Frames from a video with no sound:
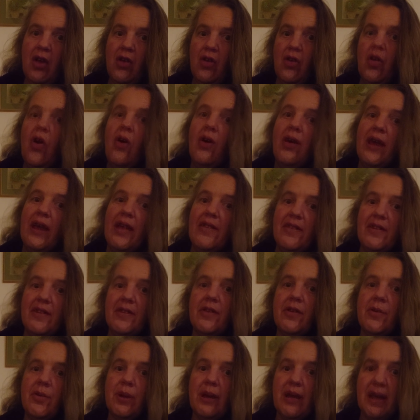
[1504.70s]
not
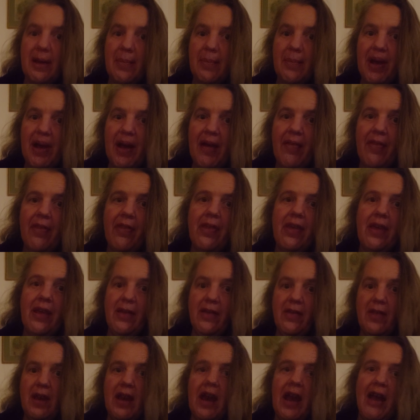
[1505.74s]
necessarily a bad
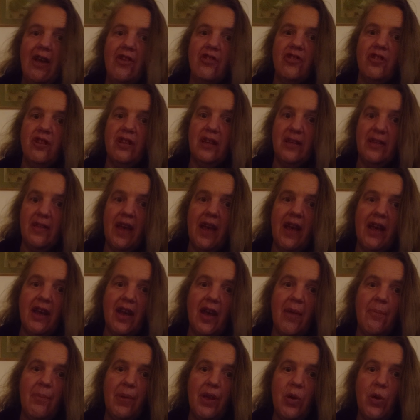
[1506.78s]
thing, that actually that
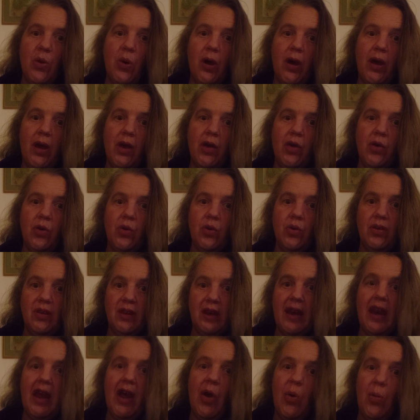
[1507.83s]
can be quite good
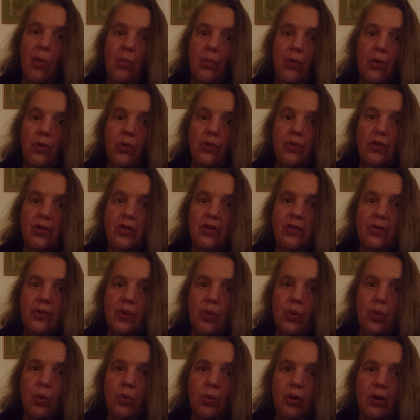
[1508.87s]
and help move us
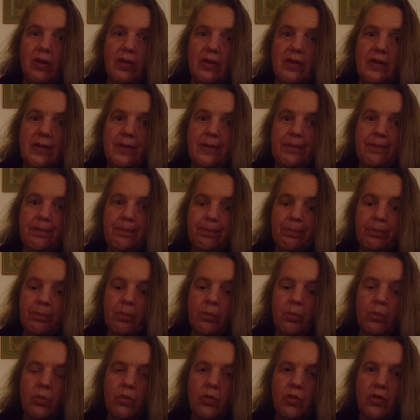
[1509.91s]
forward.
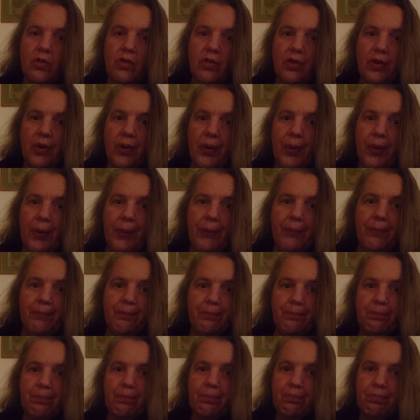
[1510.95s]
So
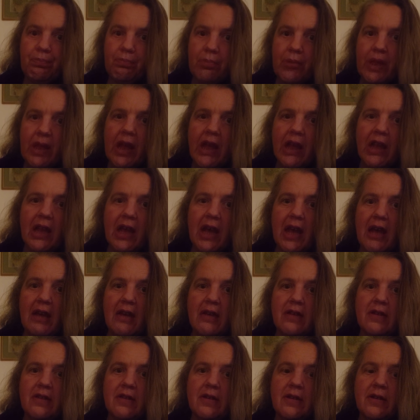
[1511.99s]

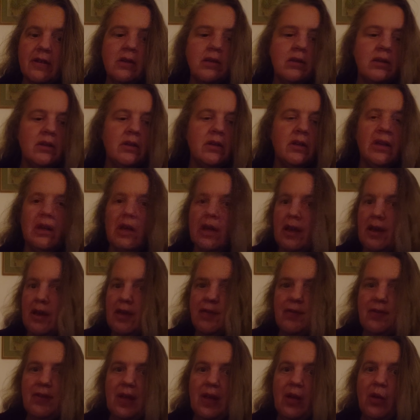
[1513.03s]
that
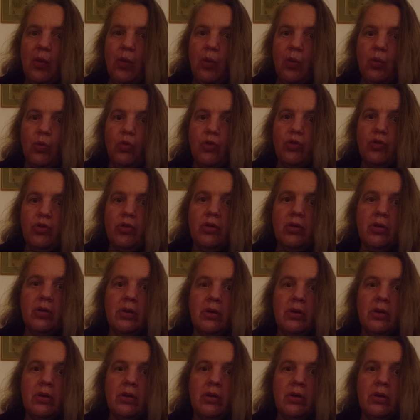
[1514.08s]
feels